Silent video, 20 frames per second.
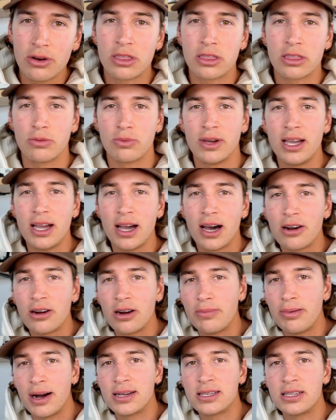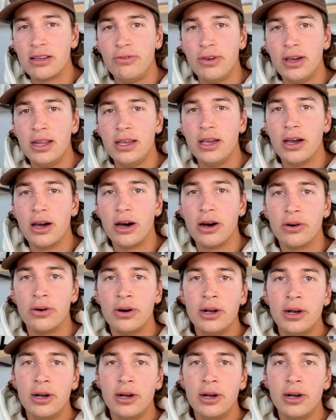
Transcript: 300 bucks a video,